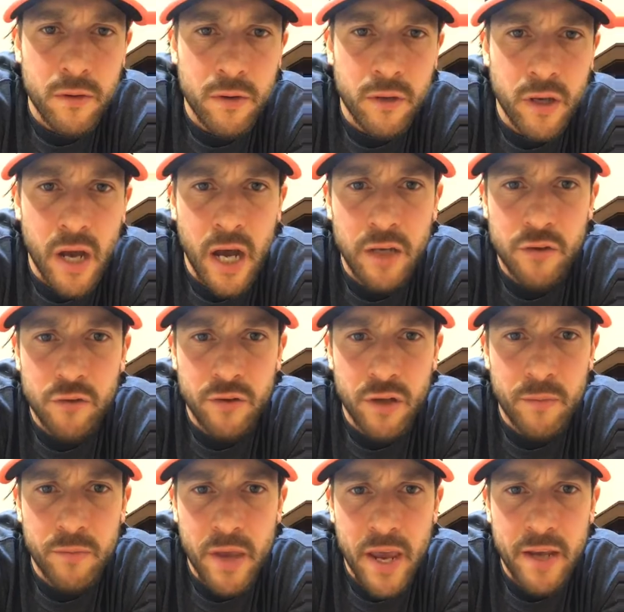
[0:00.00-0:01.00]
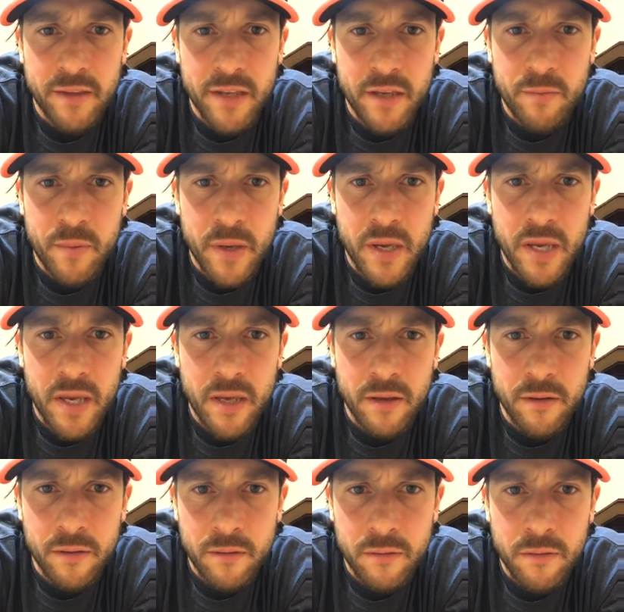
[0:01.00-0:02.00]
Conjures up the ATP.
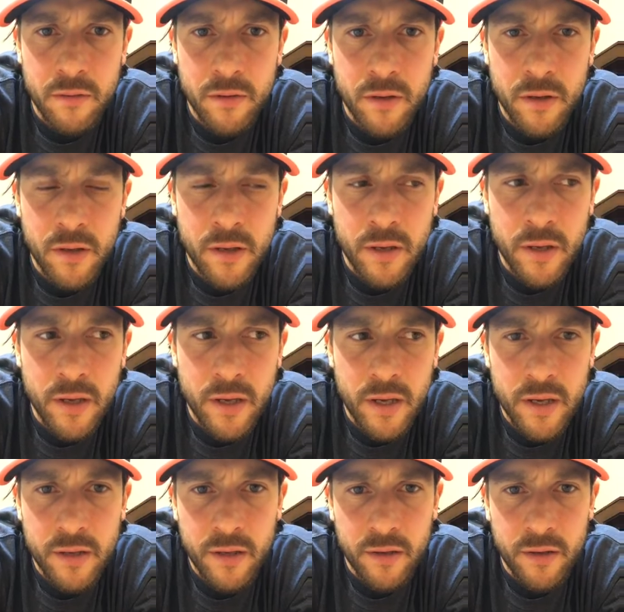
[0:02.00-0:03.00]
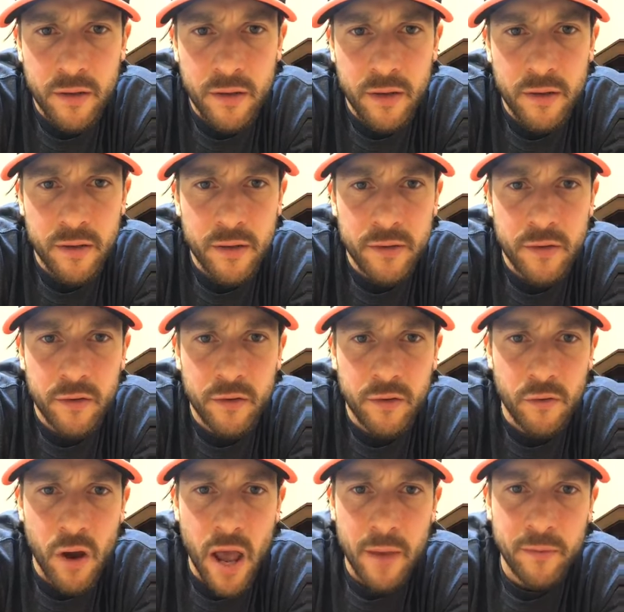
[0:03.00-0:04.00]
It, it, it
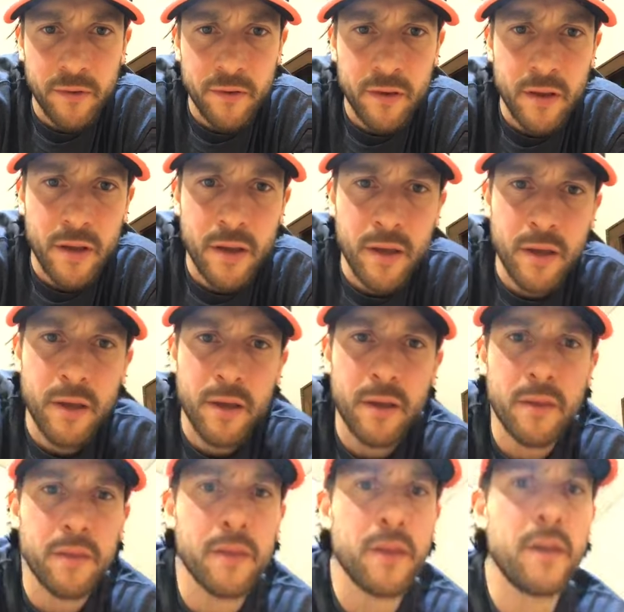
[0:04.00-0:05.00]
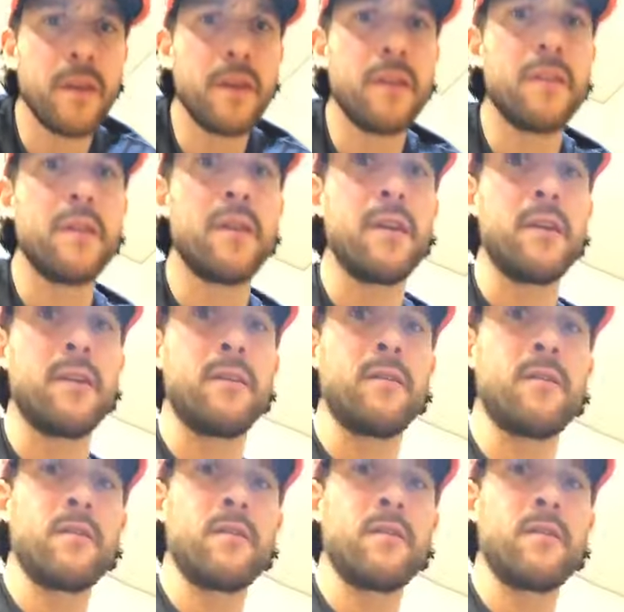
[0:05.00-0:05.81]
describes the, the,